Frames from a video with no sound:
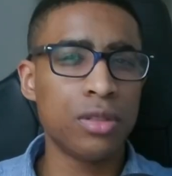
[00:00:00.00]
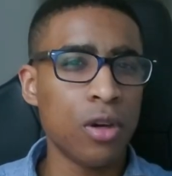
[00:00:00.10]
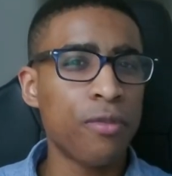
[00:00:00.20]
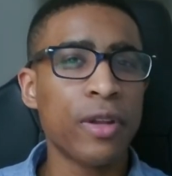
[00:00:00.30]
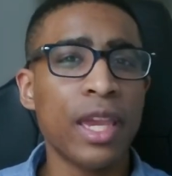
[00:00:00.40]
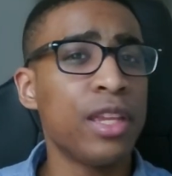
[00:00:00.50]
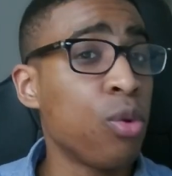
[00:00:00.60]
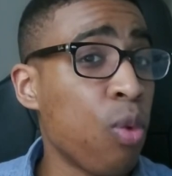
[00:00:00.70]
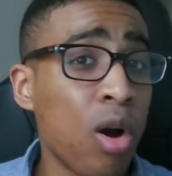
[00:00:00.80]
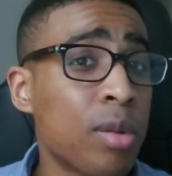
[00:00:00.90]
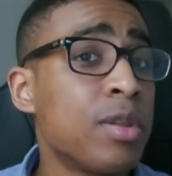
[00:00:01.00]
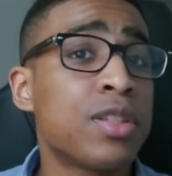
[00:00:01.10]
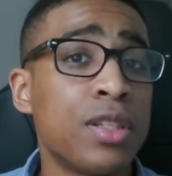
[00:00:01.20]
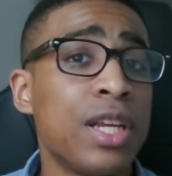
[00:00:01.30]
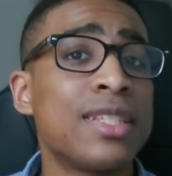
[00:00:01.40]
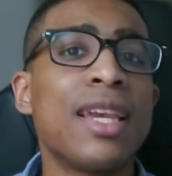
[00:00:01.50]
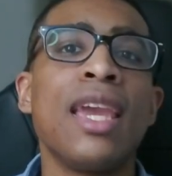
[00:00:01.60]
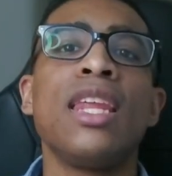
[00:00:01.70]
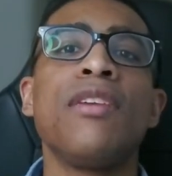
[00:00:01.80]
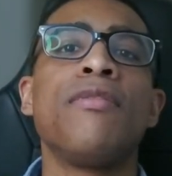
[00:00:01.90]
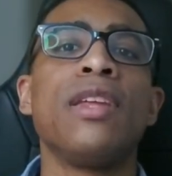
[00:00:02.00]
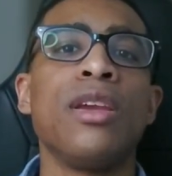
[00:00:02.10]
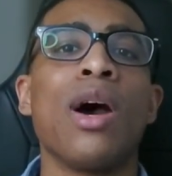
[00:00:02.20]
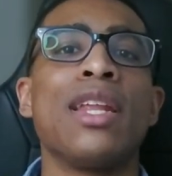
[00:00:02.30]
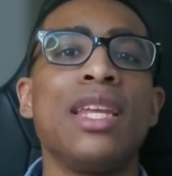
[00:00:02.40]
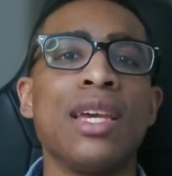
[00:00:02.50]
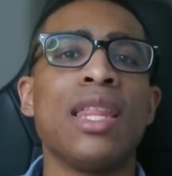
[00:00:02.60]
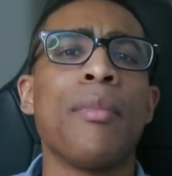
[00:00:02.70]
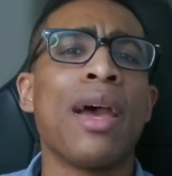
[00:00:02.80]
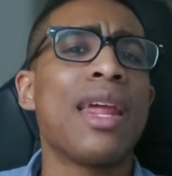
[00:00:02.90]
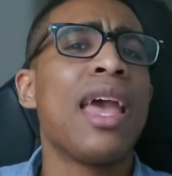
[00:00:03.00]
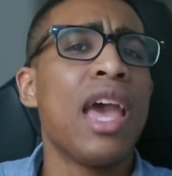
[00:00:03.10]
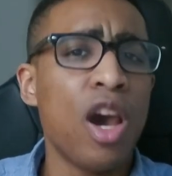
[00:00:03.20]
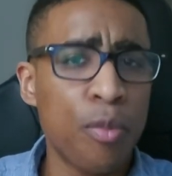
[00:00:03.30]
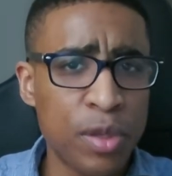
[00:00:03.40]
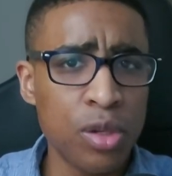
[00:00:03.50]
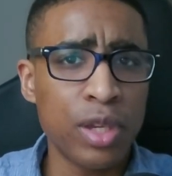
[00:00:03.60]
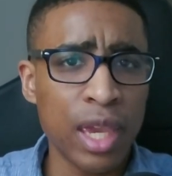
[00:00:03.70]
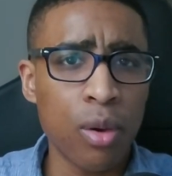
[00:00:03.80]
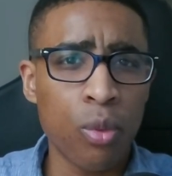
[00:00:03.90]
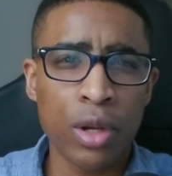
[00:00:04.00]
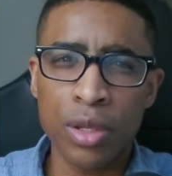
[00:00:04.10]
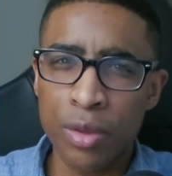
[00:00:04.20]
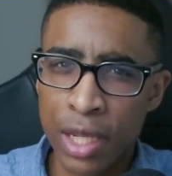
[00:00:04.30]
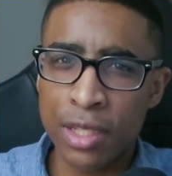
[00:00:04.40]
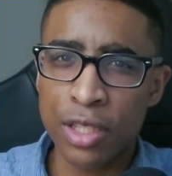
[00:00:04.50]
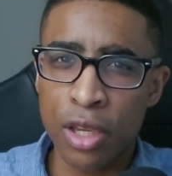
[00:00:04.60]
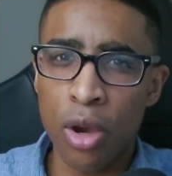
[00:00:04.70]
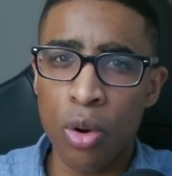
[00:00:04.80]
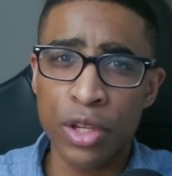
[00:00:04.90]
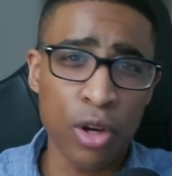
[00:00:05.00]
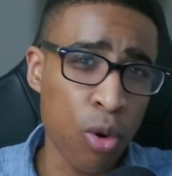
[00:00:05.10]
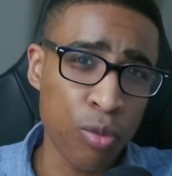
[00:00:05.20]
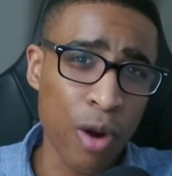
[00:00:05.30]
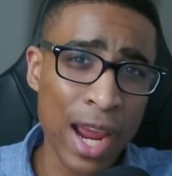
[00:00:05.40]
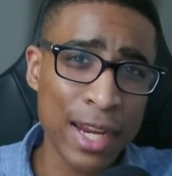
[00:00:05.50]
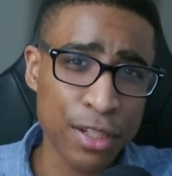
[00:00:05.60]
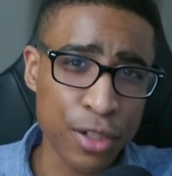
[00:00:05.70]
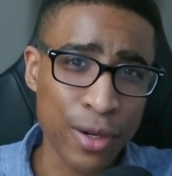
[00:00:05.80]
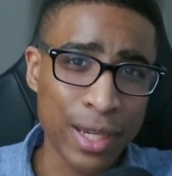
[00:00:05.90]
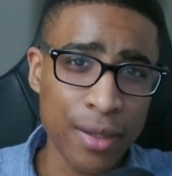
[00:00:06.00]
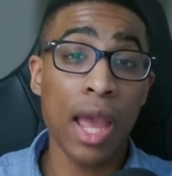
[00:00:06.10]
Don't forget, you're welcome to suggest any video idea that might help you get where you need to go in your own writing journey.